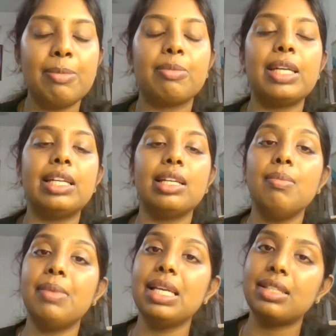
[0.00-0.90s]
preventing the
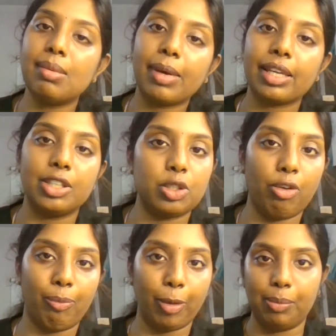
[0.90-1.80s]
mesial migration
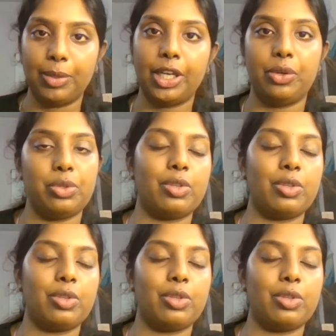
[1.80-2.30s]
of permanent tooth.